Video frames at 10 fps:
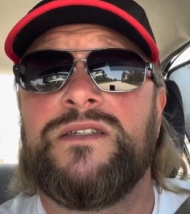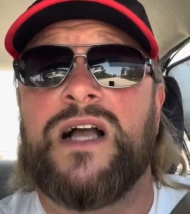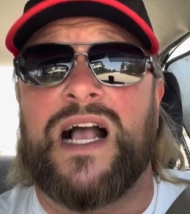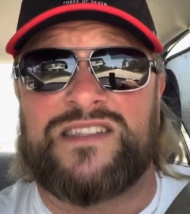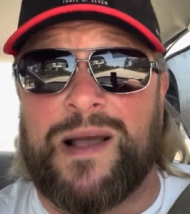
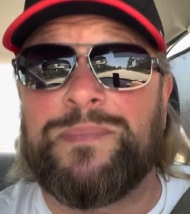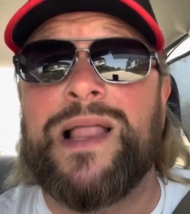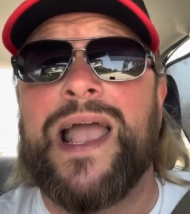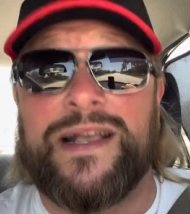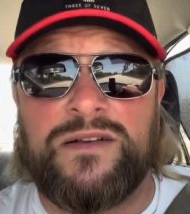I stopped
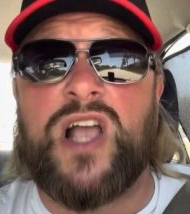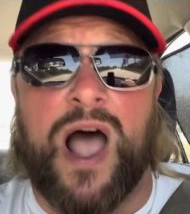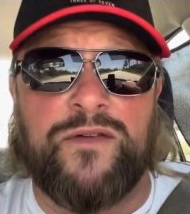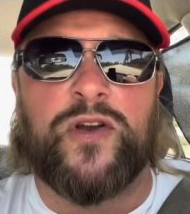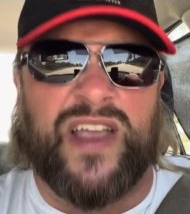playing
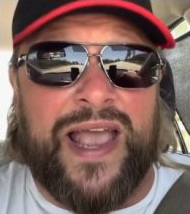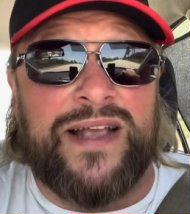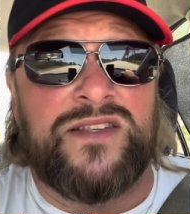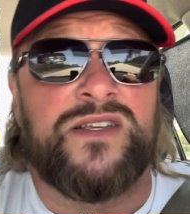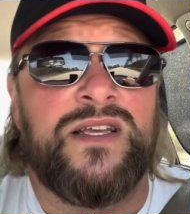cover
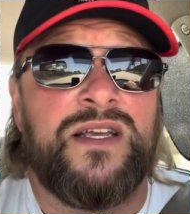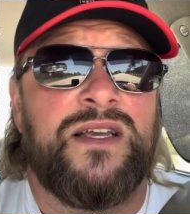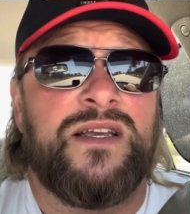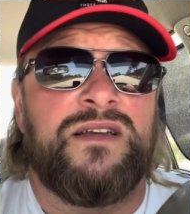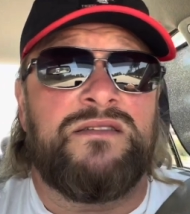gigs.
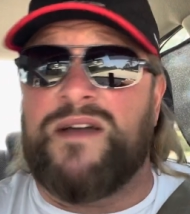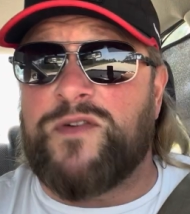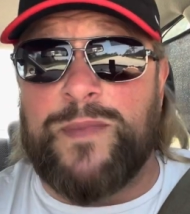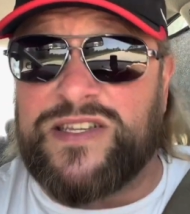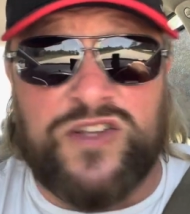Never
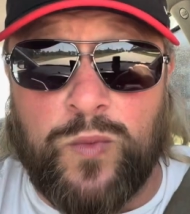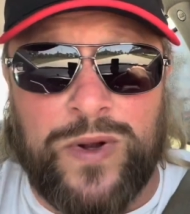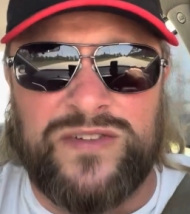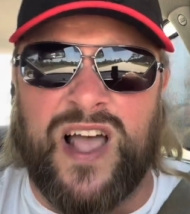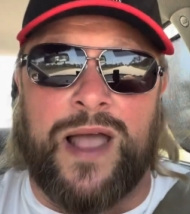missed it
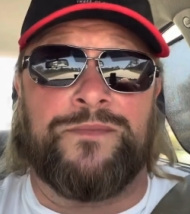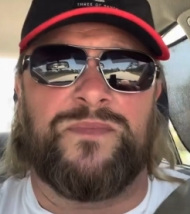one time.